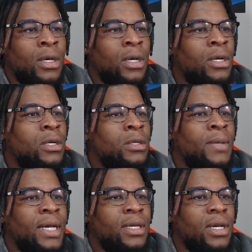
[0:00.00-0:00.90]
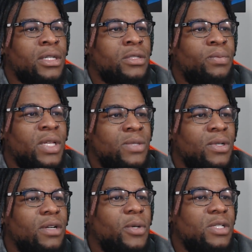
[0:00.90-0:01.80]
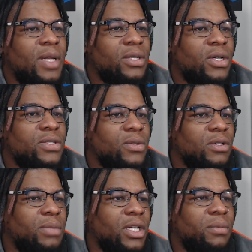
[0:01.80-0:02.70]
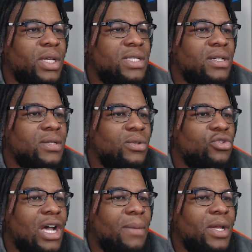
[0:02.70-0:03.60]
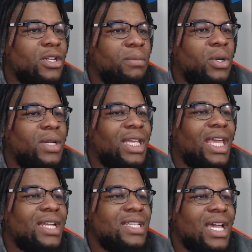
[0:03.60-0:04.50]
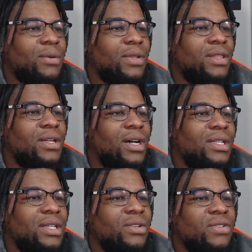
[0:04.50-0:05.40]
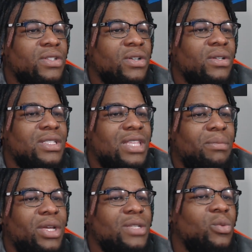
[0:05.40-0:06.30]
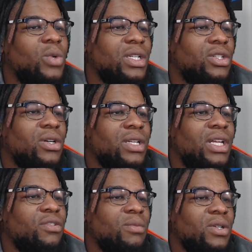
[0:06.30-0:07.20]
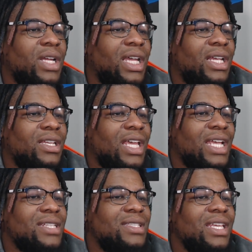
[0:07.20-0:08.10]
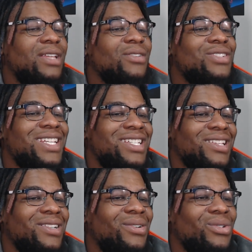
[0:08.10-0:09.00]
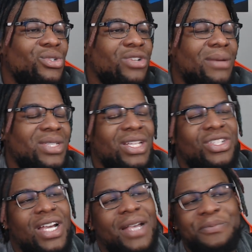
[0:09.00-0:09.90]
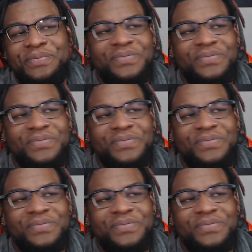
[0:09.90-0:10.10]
Oh my gosh. Place one of your opponent's battle cards, ignoring barrier, place it in its owner's drop, and your opponent can't attack with non-leaders for the turn unless they place 1 card each from their hand and Z energy into their owner's drops each time.